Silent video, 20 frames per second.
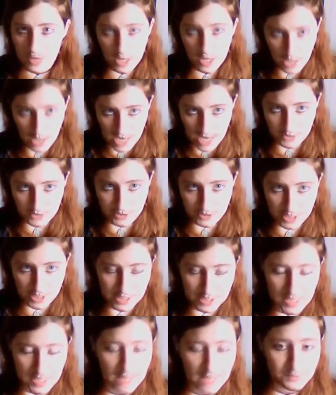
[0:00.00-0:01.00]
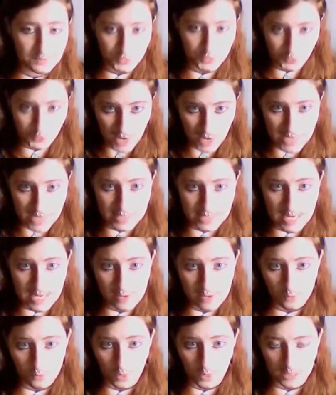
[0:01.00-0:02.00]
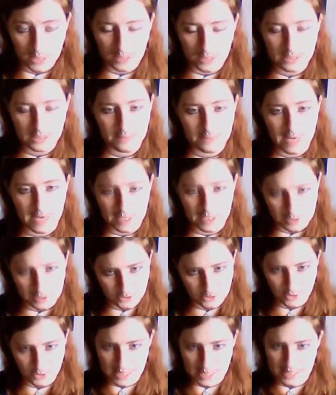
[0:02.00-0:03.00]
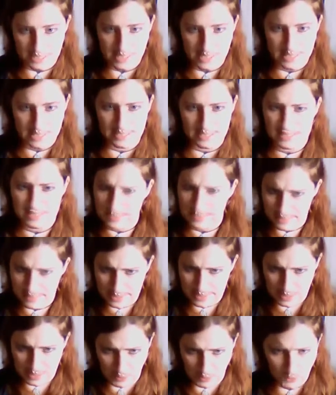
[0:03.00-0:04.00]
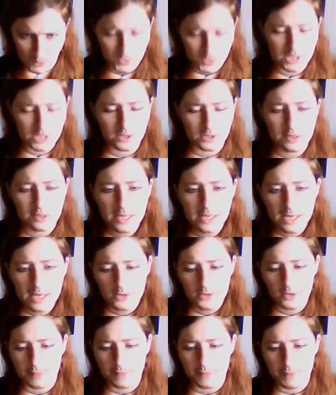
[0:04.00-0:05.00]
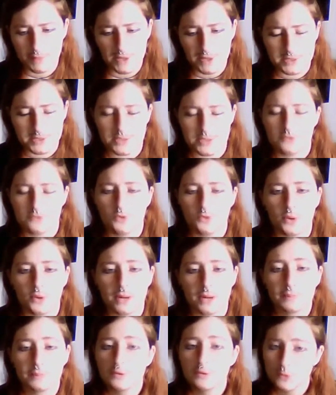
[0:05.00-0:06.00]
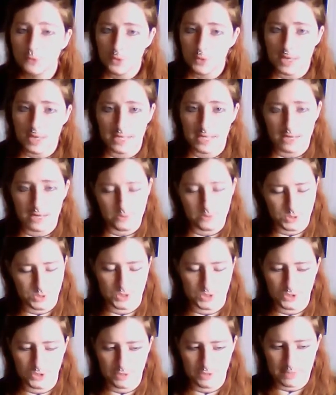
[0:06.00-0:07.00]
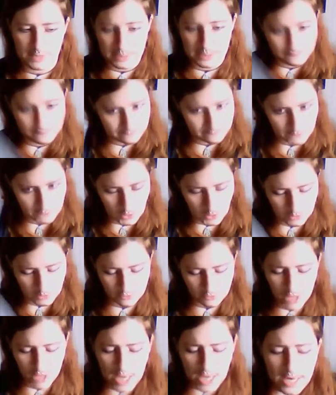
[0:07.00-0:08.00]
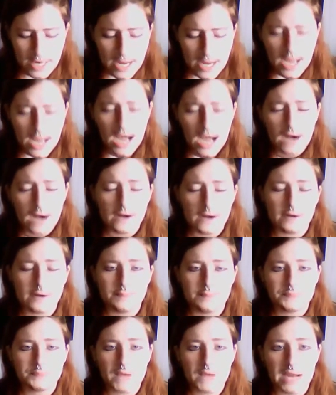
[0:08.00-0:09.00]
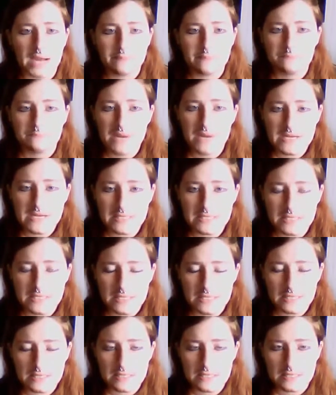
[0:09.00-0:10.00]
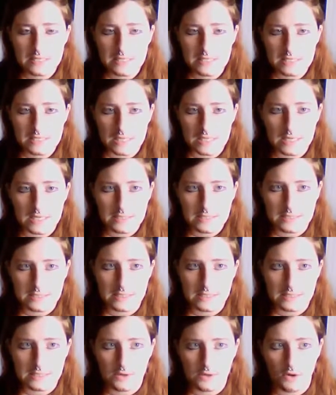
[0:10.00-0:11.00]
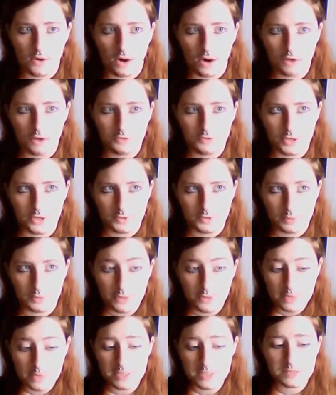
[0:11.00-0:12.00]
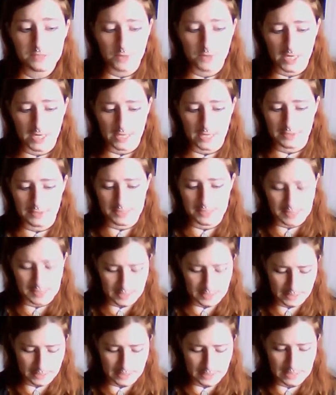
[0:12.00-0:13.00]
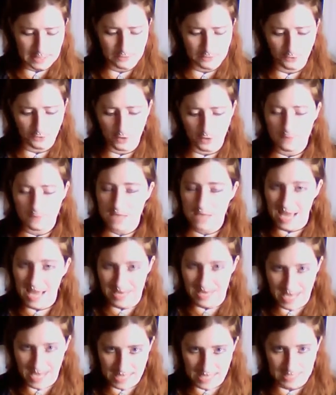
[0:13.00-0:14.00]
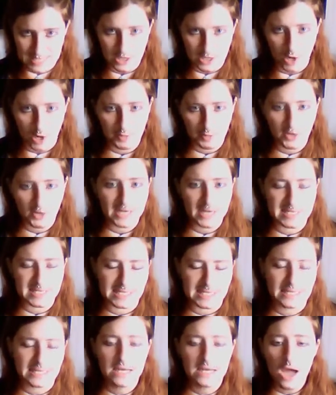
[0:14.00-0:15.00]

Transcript: actually take time to write down what I liked about it, correct things, and then do a real creepypasta for it. But for right now, it's just going to be on the fly. I'm basing this idea off of the premise where I got this idea is from Teddy Has an Operation